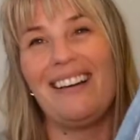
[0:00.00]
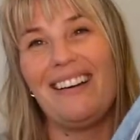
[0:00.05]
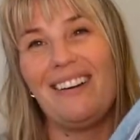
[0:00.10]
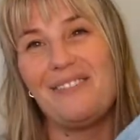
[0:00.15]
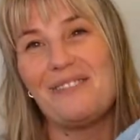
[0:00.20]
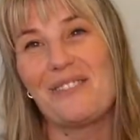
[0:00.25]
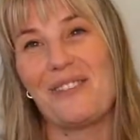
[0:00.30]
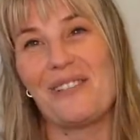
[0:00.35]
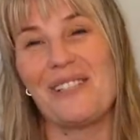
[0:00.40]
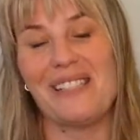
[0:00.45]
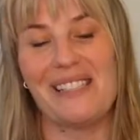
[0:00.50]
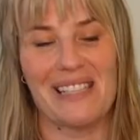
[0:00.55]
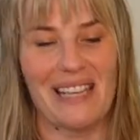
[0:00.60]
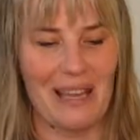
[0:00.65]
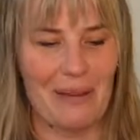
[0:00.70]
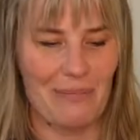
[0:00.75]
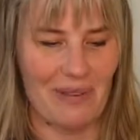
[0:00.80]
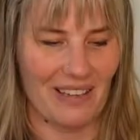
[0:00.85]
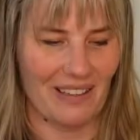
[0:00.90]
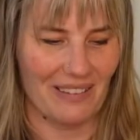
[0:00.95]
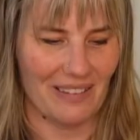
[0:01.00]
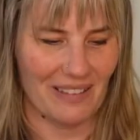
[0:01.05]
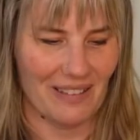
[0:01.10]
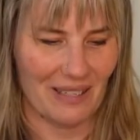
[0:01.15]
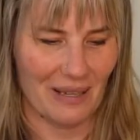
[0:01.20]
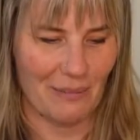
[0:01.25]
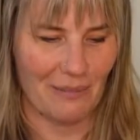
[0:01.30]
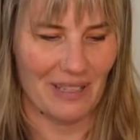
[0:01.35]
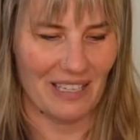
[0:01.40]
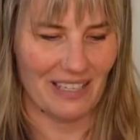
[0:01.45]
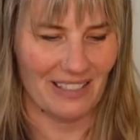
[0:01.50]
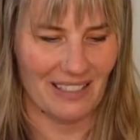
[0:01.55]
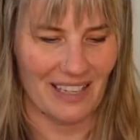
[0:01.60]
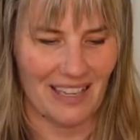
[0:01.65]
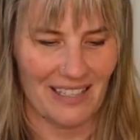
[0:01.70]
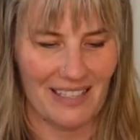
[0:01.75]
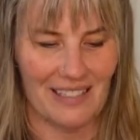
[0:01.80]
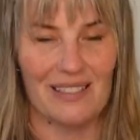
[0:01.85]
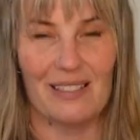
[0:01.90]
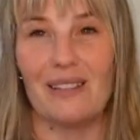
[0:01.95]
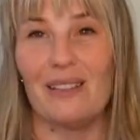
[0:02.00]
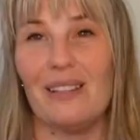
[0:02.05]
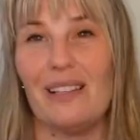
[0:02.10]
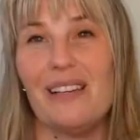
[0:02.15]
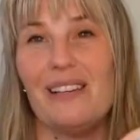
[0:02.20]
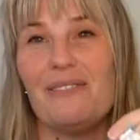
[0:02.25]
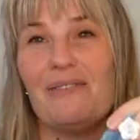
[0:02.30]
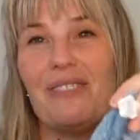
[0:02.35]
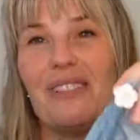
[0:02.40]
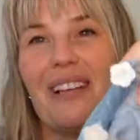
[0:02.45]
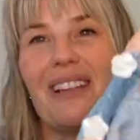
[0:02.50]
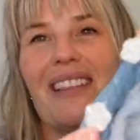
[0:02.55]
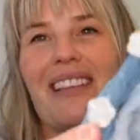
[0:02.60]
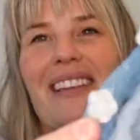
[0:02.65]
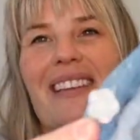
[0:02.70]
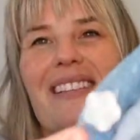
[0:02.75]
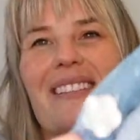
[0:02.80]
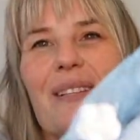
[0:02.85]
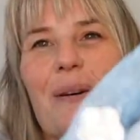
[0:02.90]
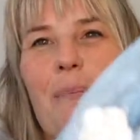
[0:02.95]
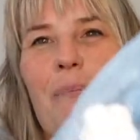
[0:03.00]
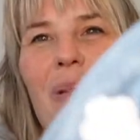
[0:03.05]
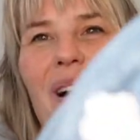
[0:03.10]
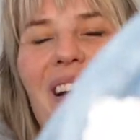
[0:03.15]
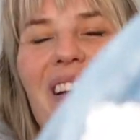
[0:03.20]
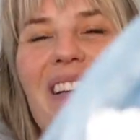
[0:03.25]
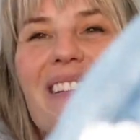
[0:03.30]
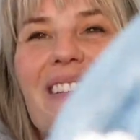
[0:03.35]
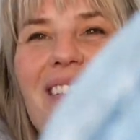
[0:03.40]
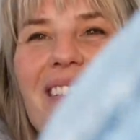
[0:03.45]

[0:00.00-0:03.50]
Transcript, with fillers: Of course I picked this up because I just loved these button